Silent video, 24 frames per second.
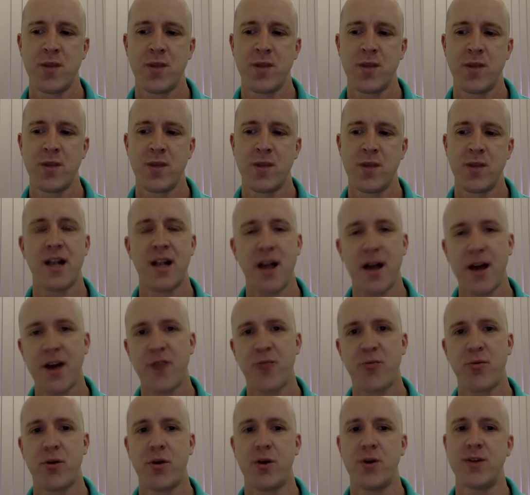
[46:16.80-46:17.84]
But it's a
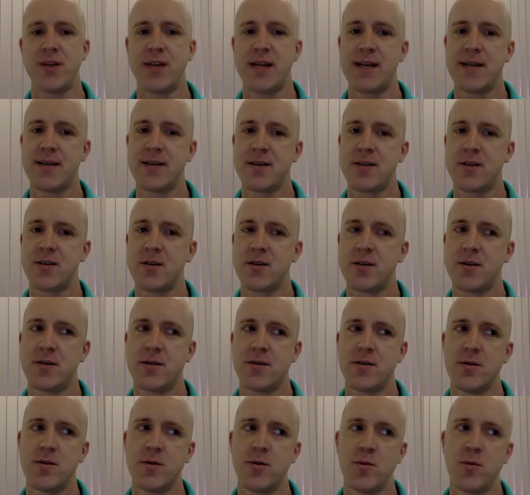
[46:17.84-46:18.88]
live process
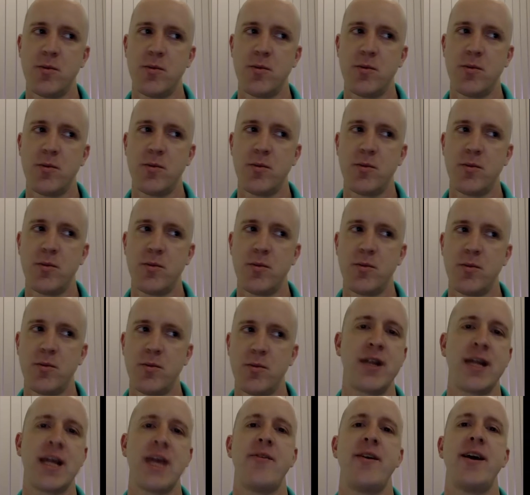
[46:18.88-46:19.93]
but at least we're
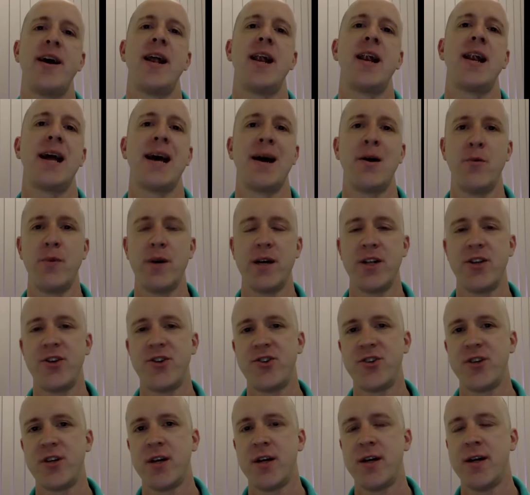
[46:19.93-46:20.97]
trying to give it a
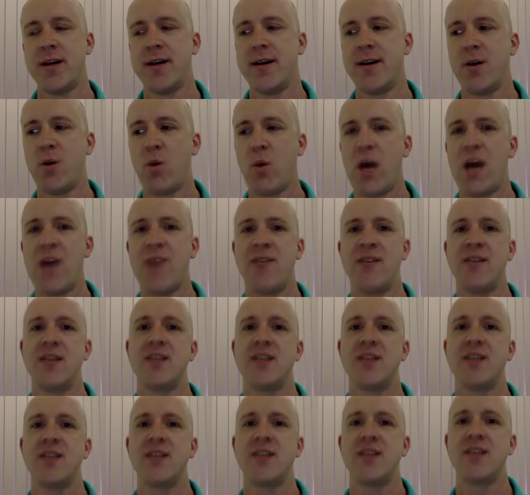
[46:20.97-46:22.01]
language and a way of
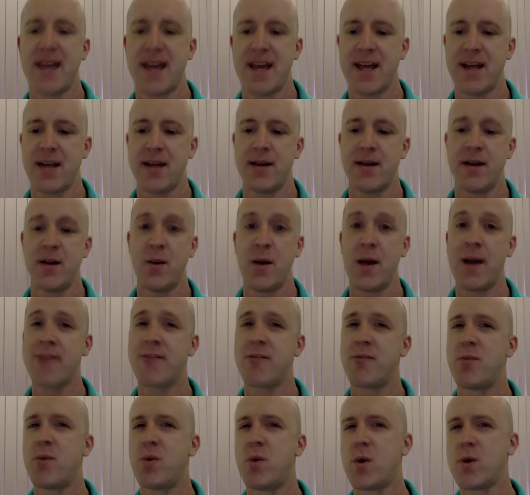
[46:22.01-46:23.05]
understanding it and a way
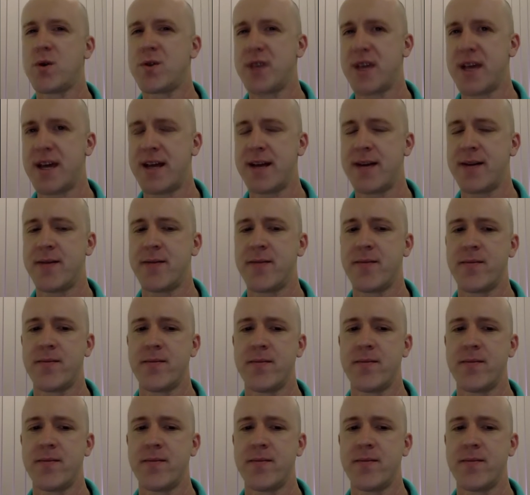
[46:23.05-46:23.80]
of reporting it.